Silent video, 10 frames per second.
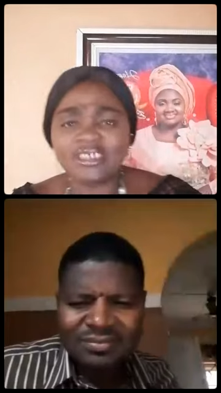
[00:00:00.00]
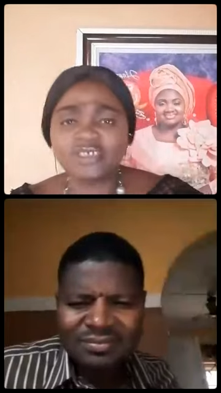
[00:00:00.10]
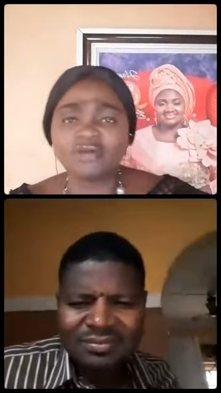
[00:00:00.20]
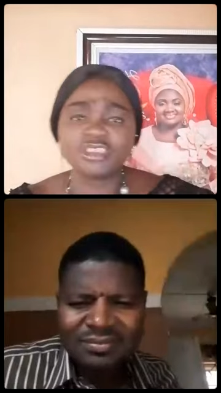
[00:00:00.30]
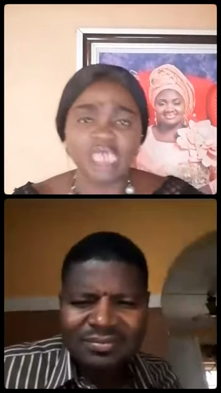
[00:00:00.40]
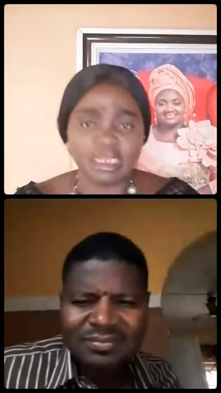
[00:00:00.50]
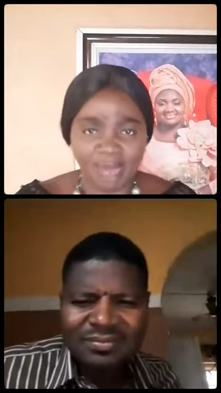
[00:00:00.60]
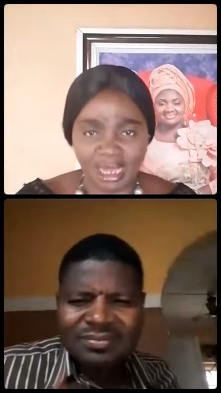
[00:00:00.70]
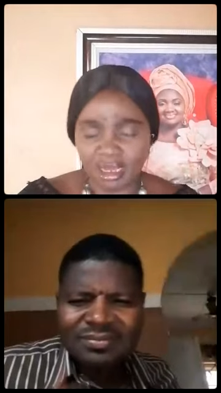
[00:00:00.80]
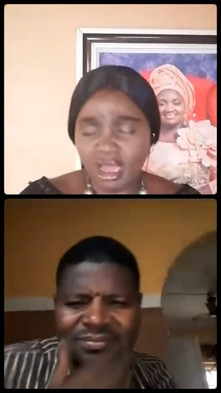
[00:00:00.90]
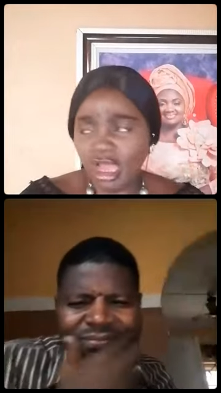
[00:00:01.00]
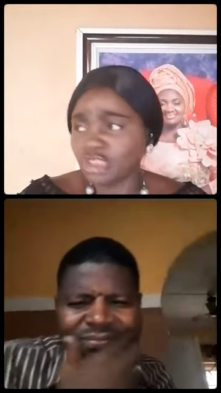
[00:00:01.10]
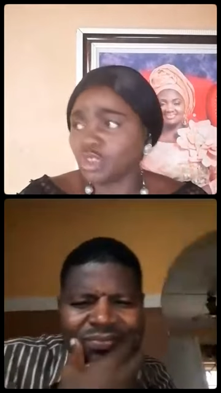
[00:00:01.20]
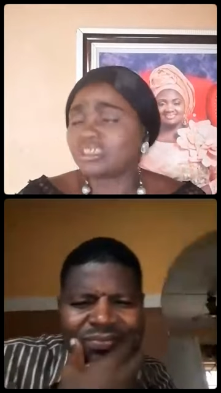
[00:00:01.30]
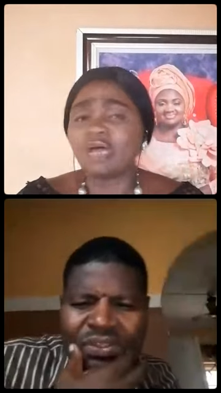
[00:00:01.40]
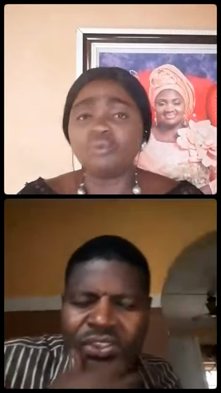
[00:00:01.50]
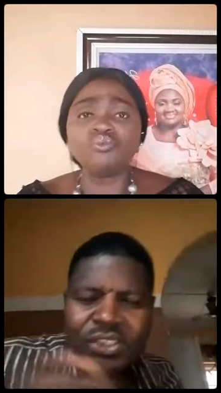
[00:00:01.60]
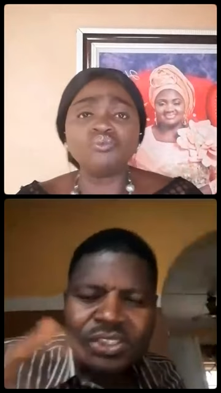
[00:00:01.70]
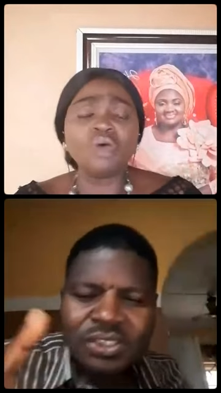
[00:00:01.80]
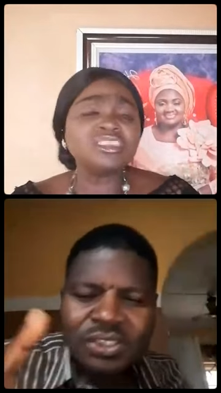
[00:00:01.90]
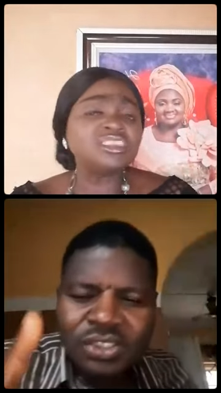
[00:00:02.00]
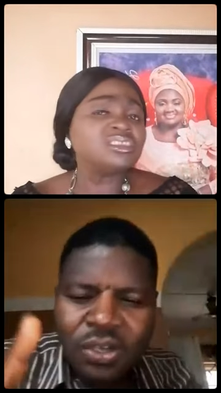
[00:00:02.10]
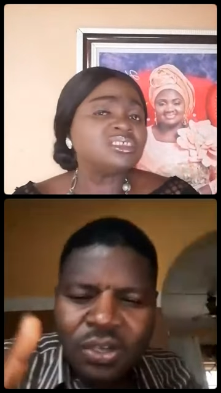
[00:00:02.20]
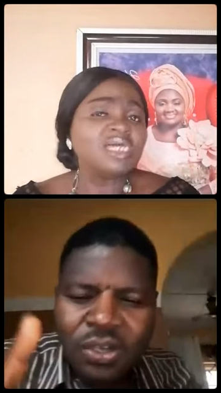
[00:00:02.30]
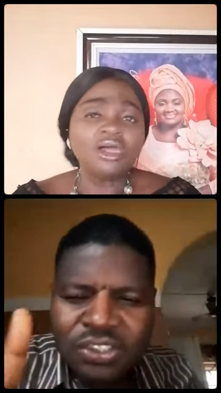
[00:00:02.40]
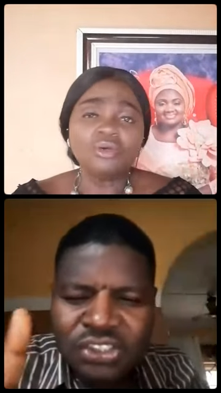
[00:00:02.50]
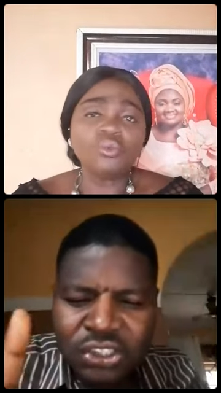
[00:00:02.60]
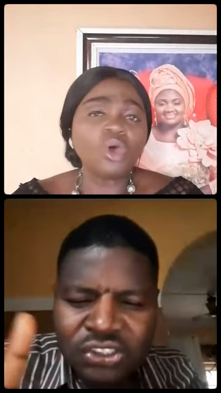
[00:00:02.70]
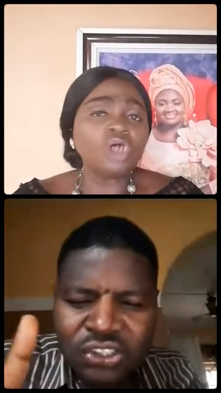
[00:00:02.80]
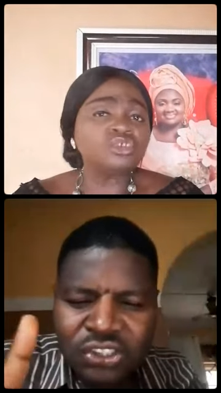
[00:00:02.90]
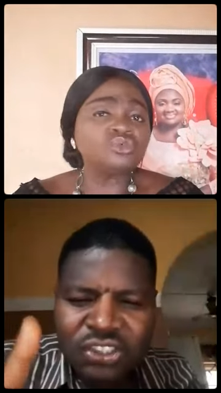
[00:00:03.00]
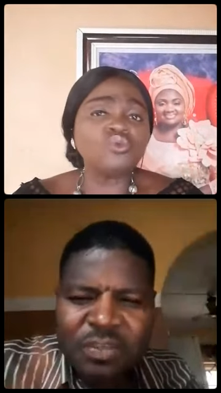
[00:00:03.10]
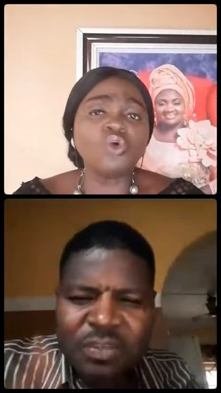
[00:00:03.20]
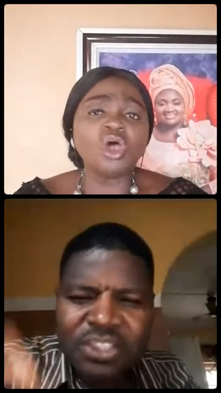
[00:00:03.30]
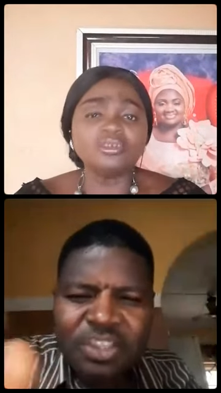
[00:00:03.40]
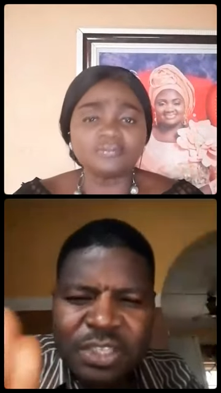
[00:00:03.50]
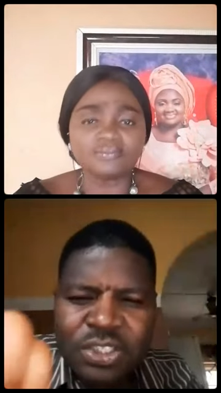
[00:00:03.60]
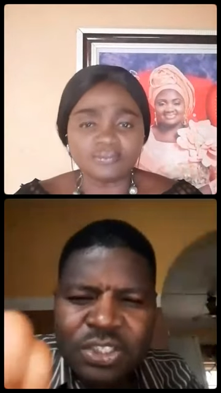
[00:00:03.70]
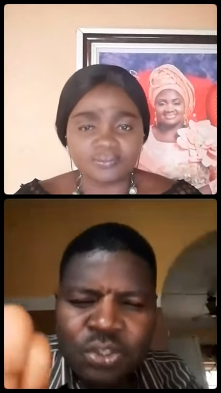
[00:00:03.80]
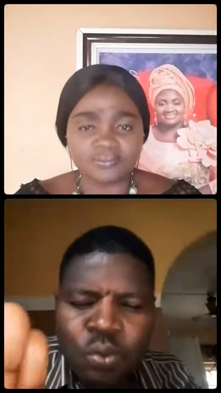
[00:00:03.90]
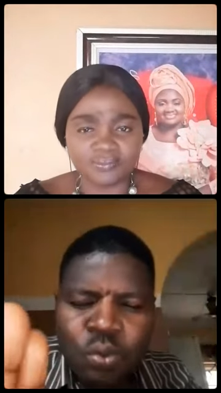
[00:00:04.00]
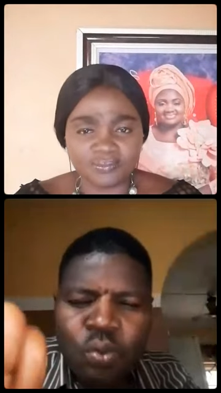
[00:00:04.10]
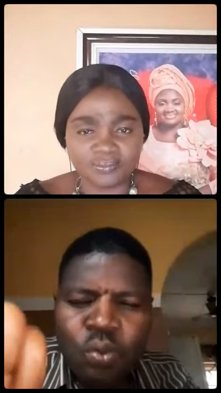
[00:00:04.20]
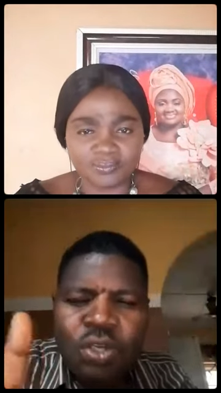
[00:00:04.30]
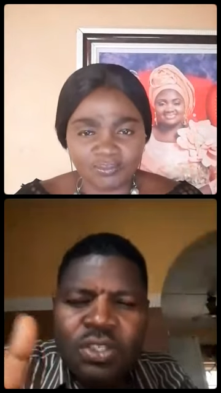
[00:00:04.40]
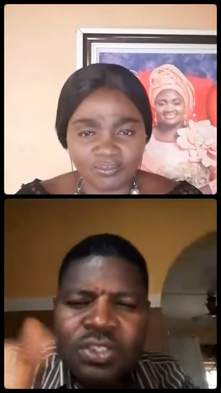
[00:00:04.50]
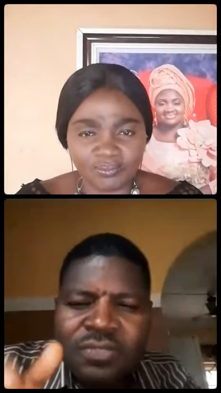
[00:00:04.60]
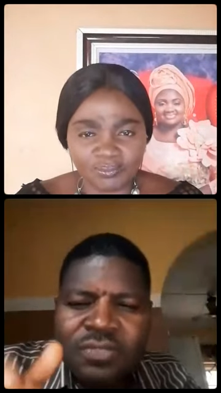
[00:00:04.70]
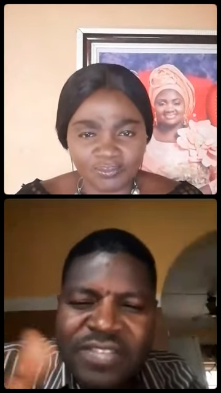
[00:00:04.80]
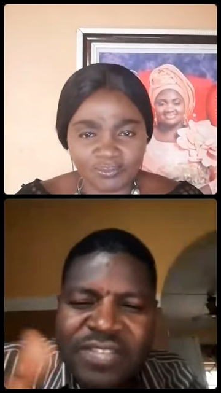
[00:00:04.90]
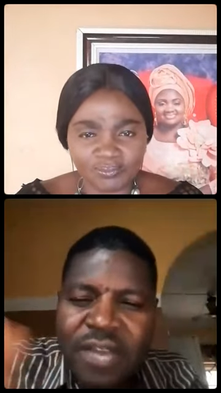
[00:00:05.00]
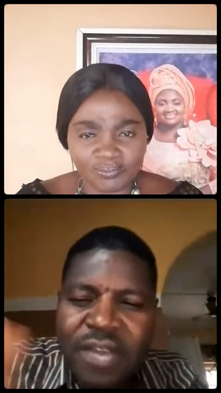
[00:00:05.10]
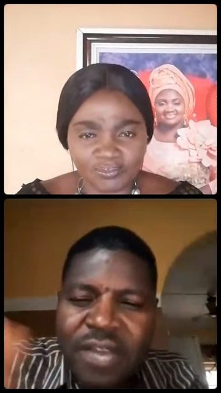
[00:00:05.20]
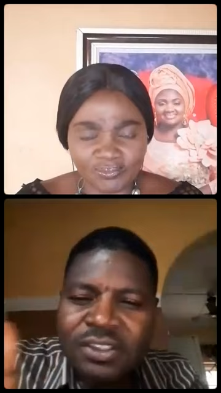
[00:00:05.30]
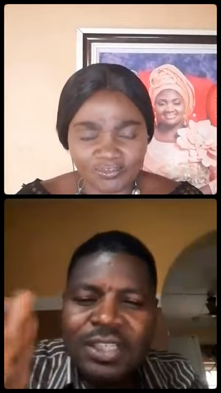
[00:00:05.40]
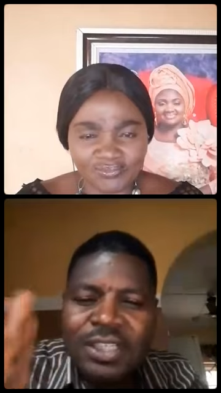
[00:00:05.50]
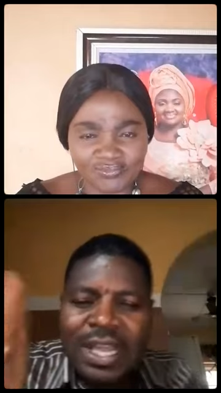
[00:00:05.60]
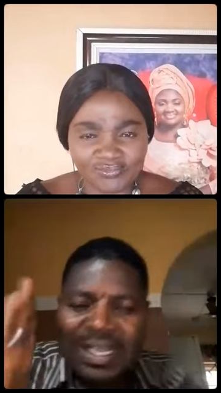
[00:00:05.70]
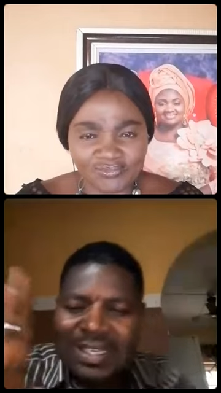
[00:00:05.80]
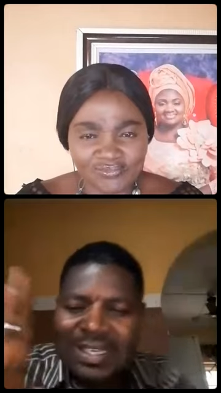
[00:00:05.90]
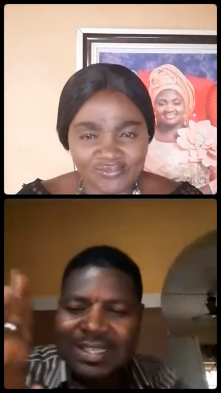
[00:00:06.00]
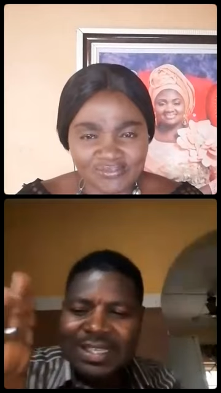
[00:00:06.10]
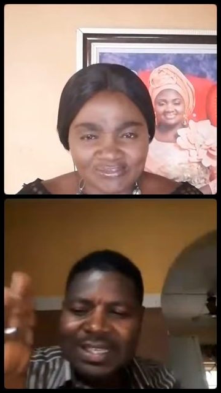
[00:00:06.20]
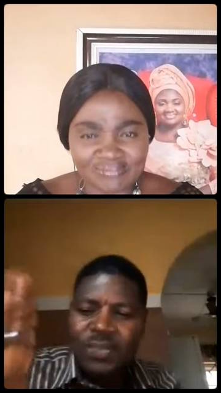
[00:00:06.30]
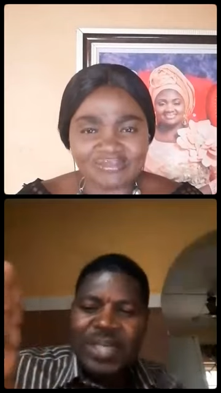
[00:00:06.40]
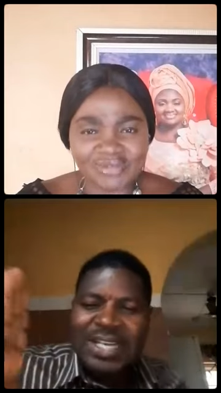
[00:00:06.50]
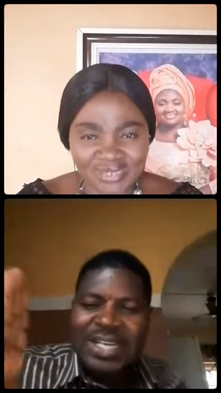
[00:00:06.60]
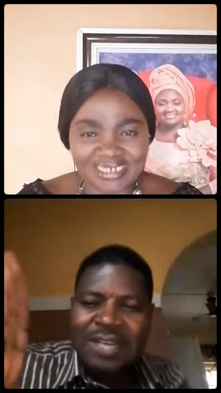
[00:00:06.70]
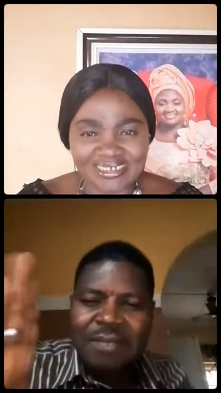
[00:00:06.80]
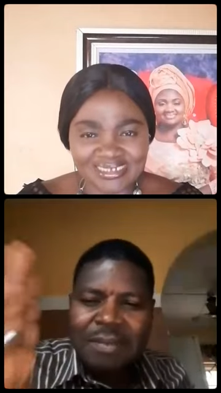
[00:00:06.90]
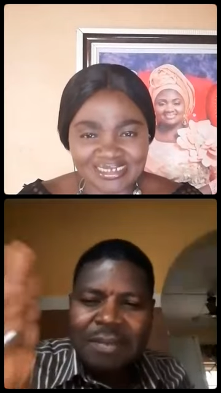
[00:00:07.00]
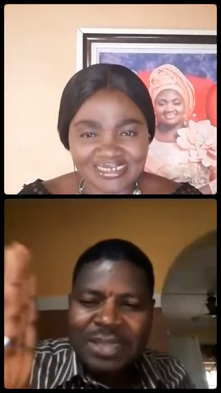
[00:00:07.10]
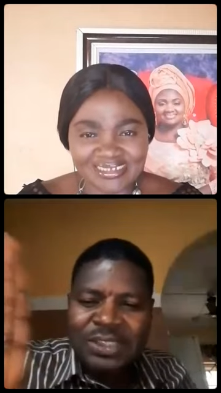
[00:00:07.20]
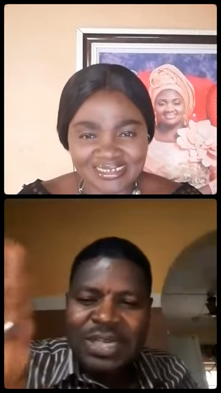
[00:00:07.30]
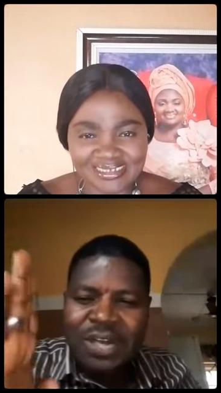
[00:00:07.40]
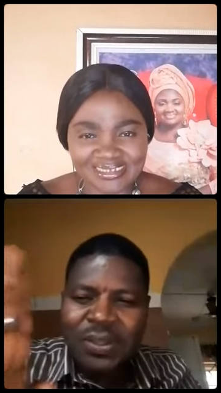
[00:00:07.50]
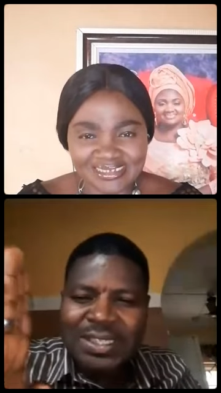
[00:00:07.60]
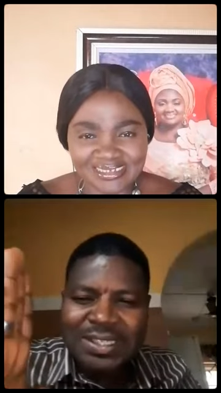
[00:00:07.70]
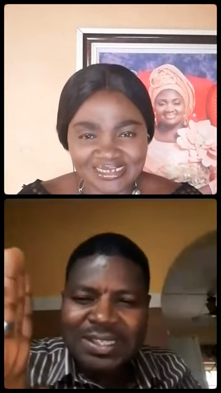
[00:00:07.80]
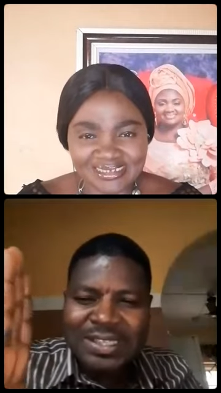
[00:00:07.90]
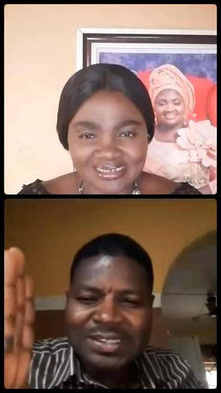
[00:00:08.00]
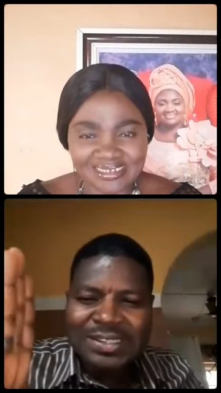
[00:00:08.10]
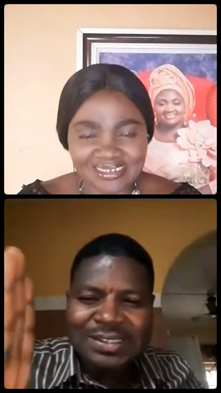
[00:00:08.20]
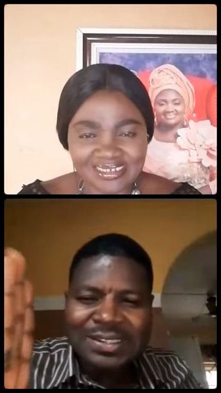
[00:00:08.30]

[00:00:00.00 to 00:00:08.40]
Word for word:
Speaker 1: face of setback. So, sir, what, sorry, just
Speaker 2: just just what, give me just give me two five seconds. Okay. It's raining and my, my children are knocking the gates.